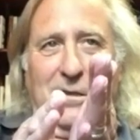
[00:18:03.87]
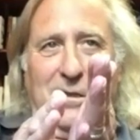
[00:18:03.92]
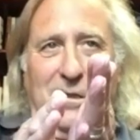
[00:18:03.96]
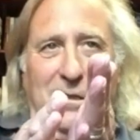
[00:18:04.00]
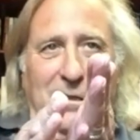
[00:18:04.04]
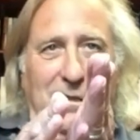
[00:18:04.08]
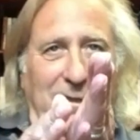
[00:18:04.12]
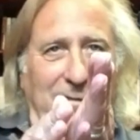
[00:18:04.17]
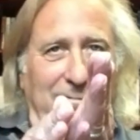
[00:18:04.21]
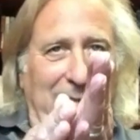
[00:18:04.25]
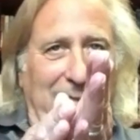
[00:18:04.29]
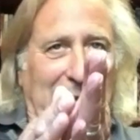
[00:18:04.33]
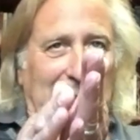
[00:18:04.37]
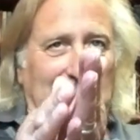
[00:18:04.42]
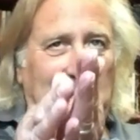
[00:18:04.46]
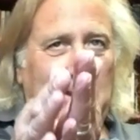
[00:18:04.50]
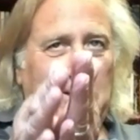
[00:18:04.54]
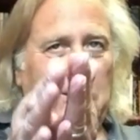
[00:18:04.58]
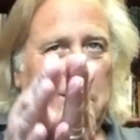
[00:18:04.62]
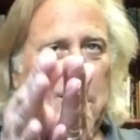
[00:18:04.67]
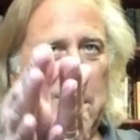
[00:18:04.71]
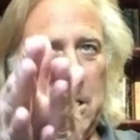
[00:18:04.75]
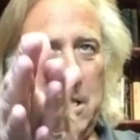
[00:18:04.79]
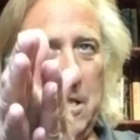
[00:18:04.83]
the rat
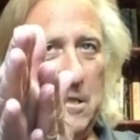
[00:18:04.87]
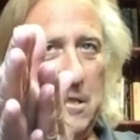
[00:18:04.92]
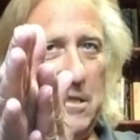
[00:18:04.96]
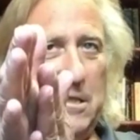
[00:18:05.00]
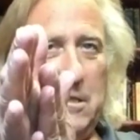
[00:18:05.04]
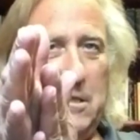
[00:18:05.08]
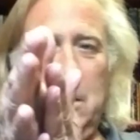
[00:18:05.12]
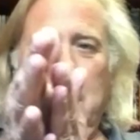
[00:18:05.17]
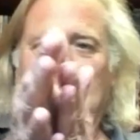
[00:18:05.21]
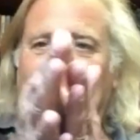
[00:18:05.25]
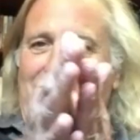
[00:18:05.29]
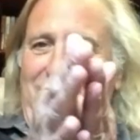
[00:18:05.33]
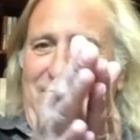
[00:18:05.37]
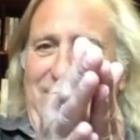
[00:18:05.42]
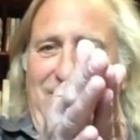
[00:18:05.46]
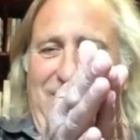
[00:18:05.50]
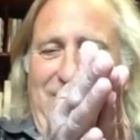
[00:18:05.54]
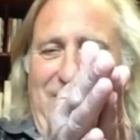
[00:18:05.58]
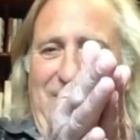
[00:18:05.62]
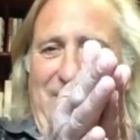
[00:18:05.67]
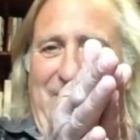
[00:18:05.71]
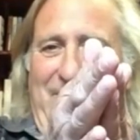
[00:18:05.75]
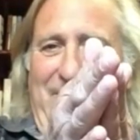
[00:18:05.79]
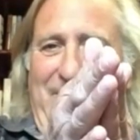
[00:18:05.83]
goes down the tunnel
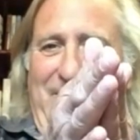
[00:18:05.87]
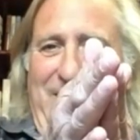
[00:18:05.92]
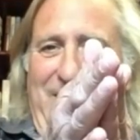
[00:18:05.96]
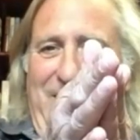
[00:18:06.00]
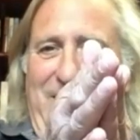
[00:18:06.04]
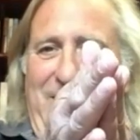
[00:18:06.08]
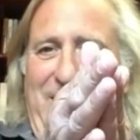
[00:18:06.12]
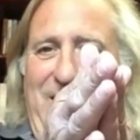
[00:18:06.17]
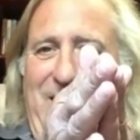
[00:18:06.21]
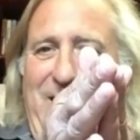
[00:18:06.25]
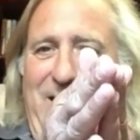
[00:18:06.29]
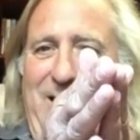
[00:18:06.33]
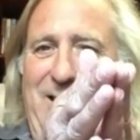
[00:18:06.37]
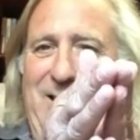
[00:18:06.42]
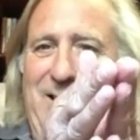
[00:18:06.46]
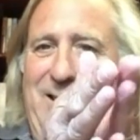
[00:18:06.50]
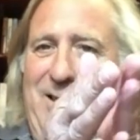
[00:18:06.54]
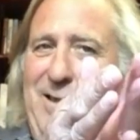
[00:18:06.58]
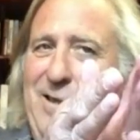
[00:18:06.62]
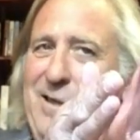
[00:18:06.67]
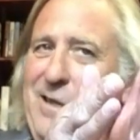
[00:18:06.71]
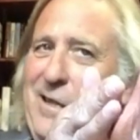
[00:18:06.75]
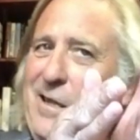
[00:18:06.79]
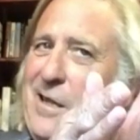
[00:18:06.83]
looking for the
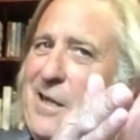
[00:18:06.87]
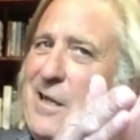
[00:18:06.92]
cheese.